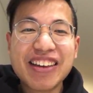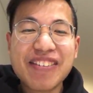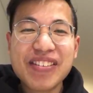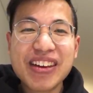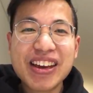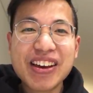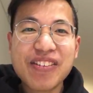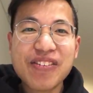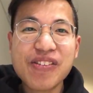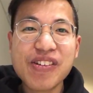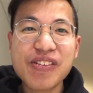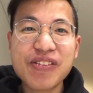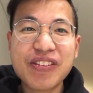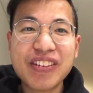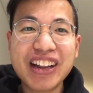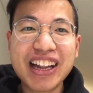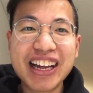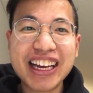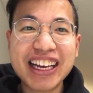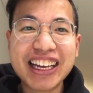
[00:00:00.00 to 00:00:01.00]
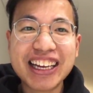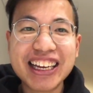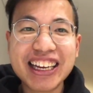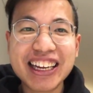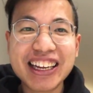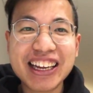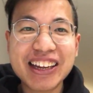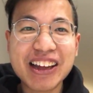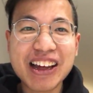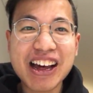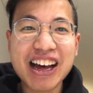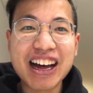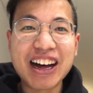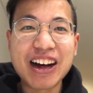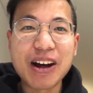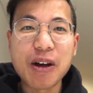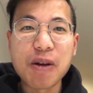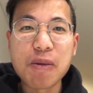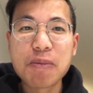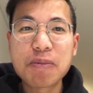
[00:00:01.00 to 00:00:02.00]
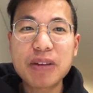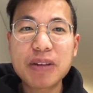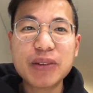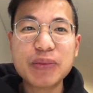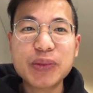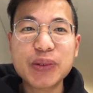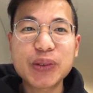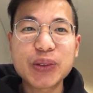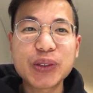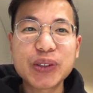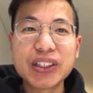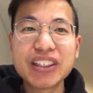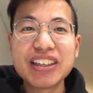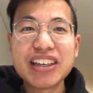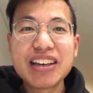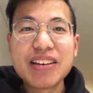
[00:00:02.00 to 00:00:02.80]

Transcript: me up with like people?